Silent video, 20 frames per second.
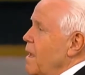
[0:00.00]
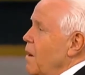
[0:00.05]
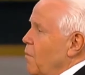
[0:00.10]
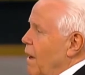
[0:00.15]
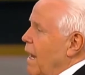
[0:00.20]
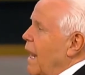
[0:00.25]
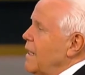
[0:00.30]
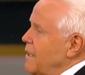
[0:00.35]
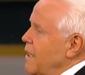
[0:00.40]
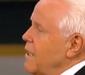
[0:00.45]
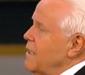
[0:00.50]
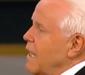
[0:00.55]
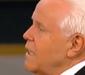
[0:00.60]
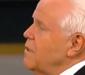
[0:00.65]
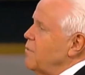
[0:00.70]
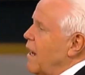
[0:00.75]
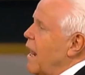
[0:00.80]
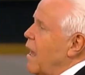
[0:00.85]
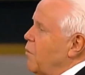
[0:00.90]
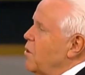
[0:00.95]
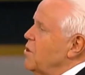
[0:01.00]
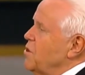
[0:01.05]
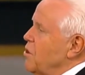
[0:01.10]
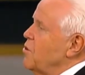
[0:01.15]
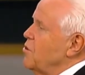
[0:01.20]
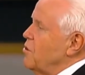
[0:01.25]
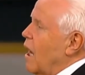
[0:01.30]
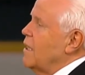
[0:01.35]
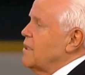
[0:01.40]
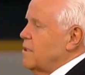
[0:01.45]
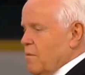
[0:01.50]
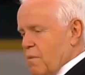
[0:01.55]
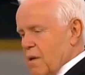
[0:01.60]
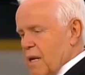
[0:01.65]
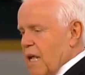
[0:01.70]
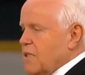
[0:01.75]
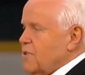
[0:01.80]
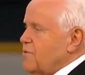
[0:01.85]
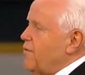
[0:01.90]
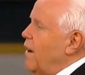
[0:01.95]
Well, I tell you, that's what I want you to do. I said, well,
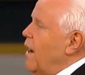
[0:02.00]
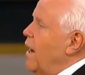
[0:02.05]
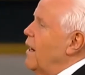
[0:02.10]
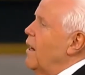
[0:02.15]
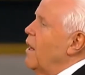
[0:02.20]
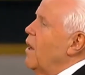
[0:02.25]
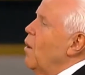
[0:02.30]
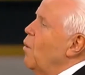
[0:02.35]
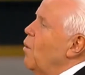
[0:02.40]
that's fine,